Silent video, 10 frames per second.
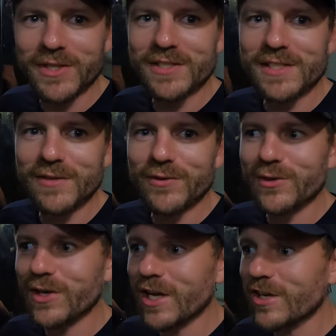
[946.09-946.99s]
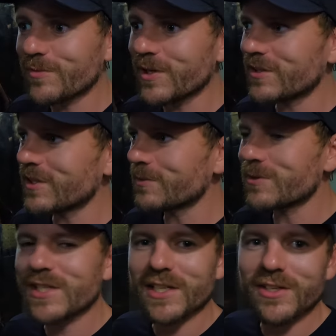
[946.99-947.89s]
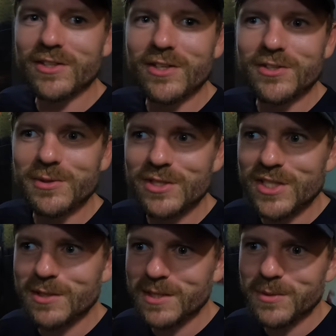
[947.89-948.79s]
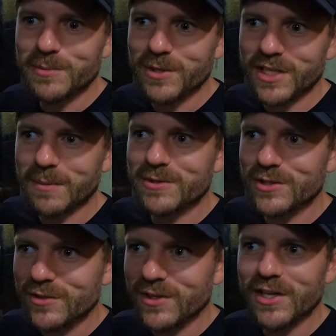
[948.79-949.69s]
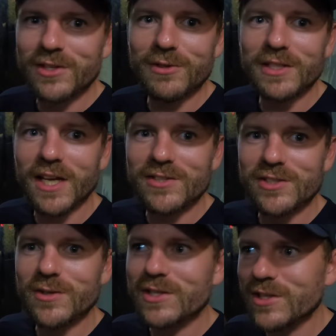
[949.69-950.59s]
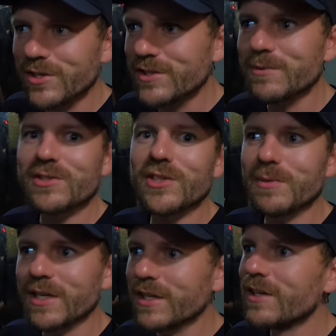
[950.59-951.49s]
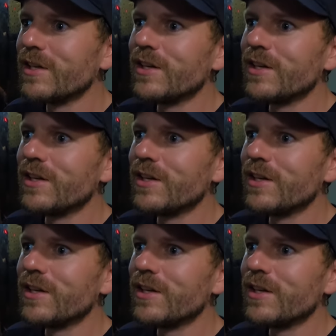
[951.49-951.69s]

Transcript: It's a difficult life, but I think particularly in a country with a GDP per capita of like $3,000, I'm assuming,